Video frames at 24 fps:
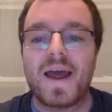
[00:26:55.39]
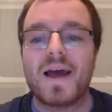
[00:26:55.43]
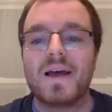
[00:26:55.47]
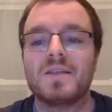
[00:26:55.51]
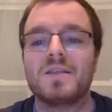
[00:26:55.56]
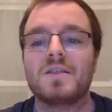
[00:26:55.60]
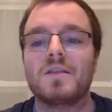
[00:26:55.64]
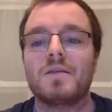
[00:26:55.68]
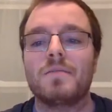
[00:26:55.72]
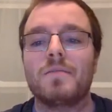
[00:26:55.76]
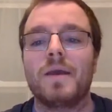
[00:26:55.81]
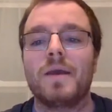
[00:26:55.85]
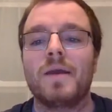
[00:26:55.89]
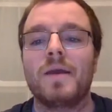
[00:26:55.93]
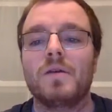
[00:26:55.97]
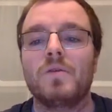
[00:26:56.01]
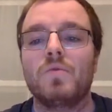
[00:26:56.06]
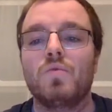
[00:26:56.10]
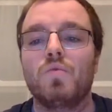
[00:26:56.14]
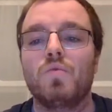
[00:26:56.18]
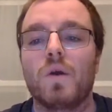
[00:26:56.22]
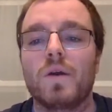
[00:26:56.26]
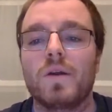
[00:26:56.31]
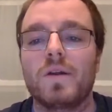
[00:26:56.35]

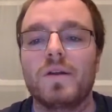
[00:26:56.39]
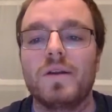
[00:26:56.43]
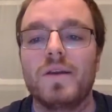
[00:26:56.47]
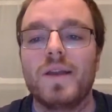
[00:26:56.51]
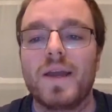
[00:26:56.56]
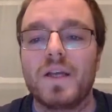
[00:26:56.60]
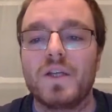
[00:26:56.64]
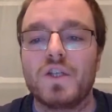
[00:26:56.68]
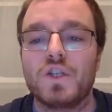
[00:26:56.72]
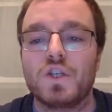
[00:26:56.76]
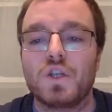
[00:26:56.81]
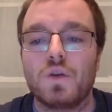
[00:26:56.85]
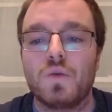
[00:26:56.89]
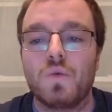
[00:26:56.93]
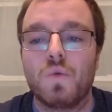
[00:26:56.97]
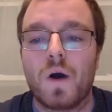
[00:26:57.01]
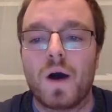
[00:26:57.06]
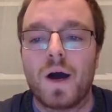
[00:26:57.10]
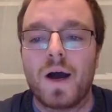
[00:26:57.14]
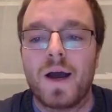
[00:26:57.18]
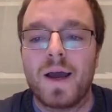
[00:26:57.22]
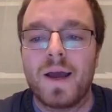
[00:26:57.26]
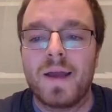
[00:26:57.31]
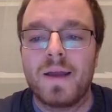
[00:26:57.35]
estimated what a
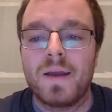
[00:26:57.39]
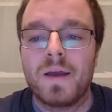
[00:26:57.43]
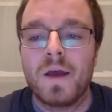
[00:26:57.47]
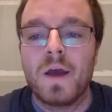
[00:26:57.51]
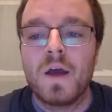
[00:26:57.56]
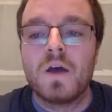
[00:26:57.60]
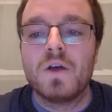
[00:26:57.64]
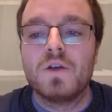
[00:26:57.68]
nationwide